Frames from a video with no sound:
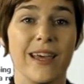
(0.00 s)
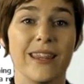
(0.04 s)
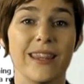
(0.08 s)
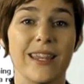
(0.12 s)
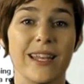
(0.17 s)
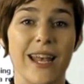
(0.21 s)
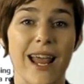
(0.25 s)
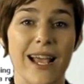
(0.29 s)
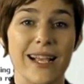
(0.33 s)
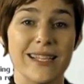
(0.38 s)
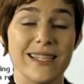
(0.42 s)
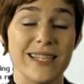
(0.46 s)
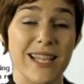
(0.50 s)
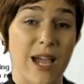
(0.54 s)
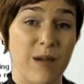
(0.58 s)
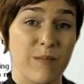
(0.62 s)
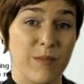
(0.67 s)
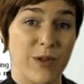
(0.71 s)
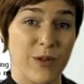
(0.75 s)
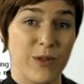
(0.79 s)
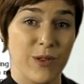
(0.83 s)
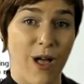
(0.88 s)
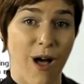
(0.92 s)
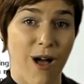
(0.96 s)
The next
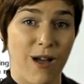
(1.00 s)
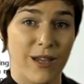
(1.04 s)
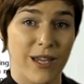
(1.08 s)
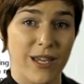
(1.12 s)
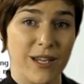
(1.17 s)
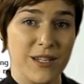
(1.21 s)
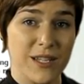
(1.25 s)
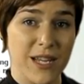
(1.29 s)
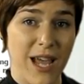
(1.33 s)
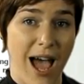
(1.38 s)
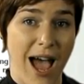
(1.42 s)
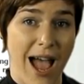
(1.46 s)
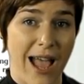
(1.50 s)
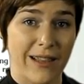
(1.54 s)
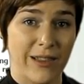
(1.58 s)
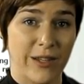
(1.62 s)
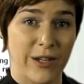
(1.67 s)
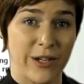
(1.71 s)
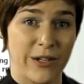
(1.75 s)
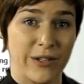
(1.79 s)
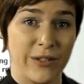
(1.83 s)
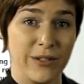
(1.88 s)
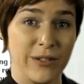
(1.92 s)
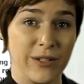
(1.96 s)
time you log into
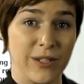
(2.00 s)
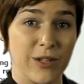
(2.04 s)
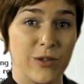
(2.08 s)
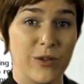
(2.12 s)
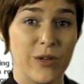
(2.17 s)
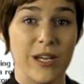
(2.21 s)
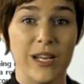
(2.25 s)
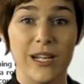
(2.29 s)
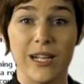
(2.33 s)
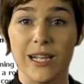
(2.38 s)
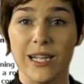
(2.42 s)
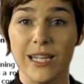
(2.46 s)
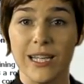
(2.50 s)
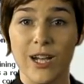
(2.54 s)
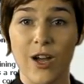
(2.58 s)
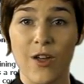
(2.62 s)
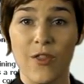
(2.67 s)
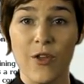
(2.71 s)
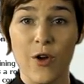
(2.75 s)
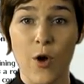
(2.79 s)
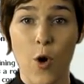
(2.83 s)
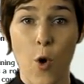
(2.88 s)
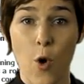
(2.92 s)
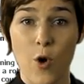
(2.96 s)
iLearn, you can click
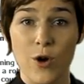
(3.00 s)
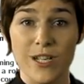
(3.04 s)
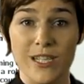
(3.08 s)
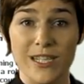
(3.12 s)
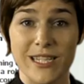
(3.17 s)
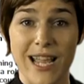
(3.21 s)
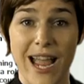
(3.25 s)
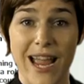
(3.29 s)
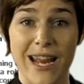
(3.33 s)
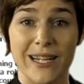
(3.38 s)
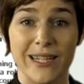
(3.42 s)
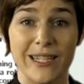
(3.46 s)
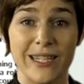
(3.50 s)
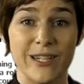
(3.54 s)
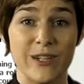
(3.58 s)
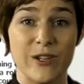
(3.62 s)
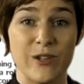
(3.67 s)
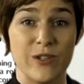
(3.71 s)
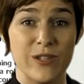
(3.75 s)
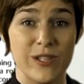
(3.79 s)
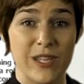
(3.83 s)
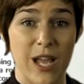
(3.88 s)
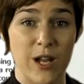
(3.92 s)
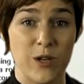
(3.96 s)
on the course title in
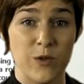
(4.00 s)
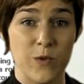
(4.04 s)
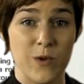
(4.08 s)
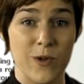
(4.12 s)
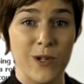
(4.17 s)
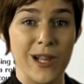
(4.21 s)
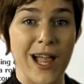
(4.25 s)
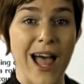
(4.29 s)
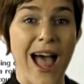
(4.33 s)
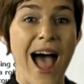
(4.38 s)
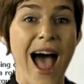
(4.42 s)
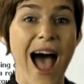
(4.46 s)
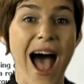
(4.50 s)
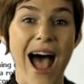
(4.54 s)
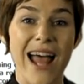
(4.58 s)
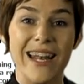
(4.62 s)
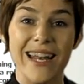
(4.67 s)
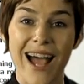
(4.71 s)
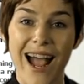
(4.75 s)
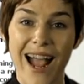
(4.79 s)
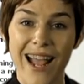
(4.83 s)
your schedule, and